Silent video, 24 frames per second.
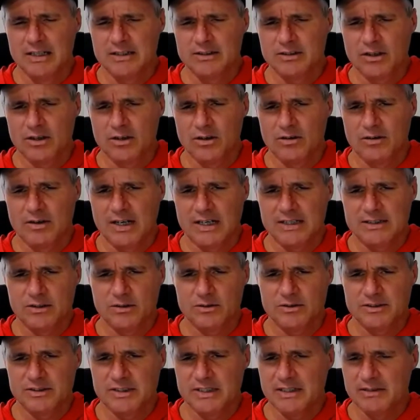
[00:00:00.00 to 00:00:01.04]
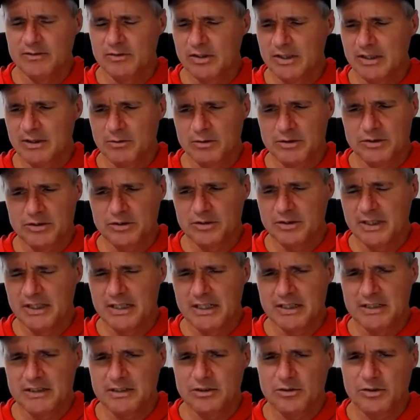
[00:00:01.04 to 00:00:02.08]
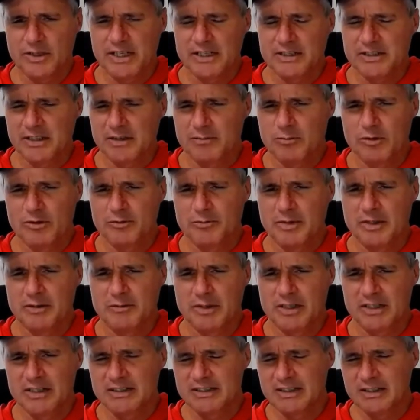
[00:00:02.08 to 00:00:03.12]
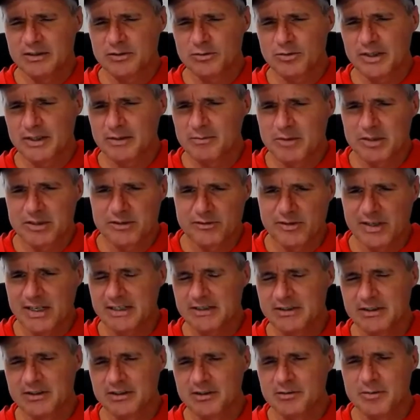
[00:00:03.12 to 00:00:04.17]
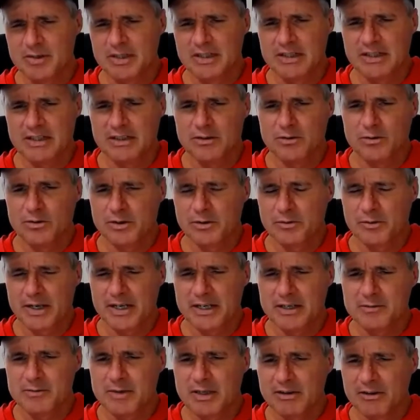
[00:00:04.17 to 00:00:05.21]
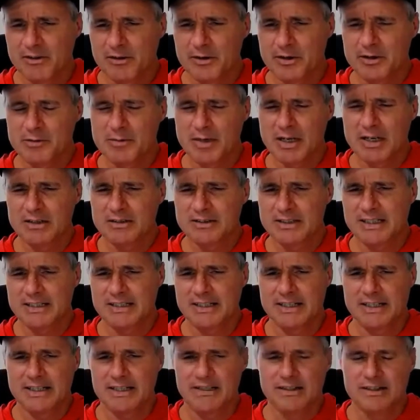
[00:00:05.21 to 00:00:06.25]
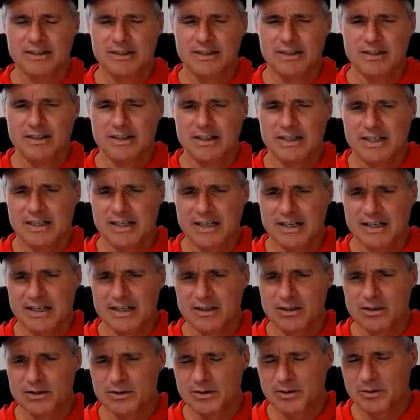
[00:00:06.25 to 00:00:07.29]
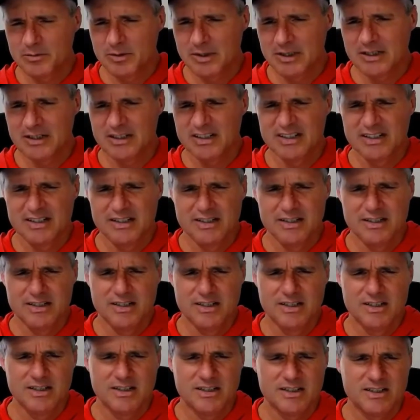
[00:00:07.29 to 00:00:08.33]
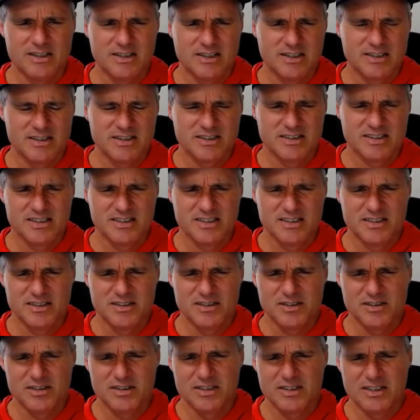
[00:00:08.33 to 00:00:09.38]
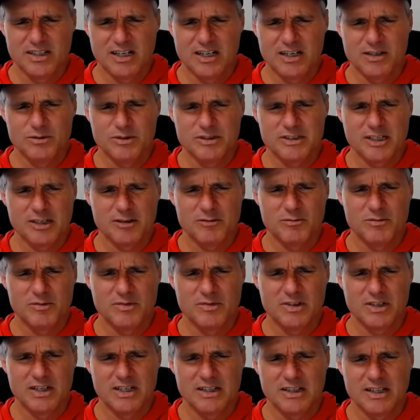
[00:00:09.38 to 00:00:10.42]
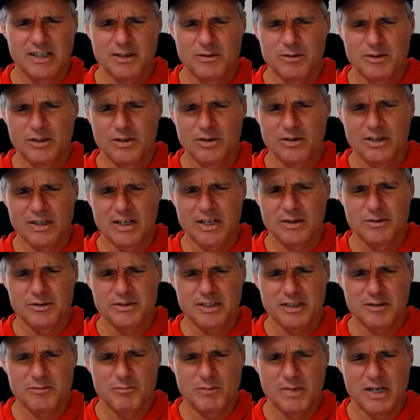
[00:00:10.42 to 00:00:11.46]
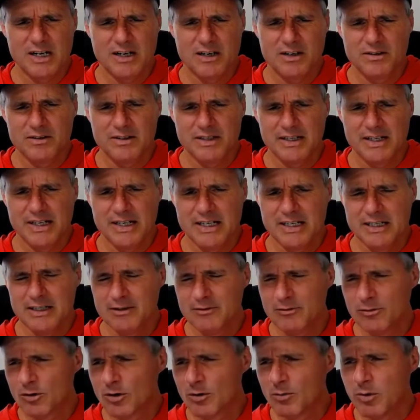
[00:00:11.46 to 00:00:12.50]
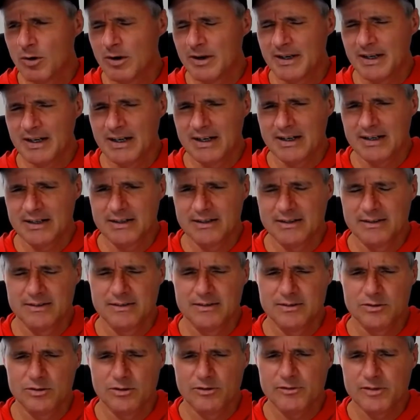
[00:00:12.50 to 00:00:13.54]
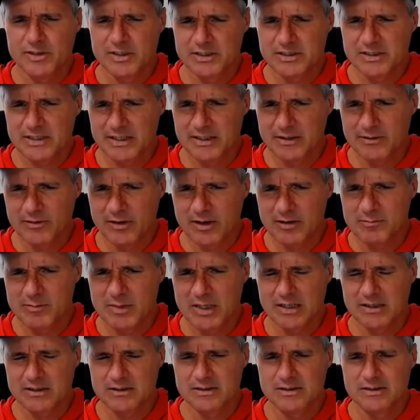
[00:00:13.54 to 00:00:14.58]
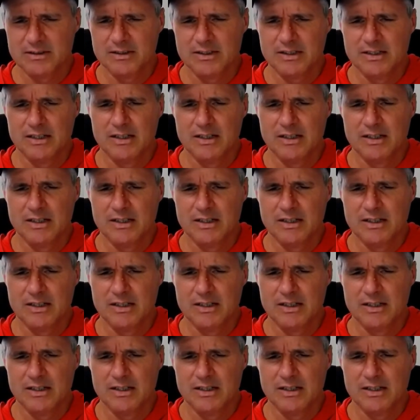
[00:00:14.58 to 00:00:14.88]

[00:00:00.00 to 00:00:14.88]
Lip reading: So I told Steve, "You get what you need, and you catch up with me," because he's running much faster than me. He only ran about 30 miles that day, and I had already run. I was at Lake Winona. I was at mile 84.9, so finished 85 miles.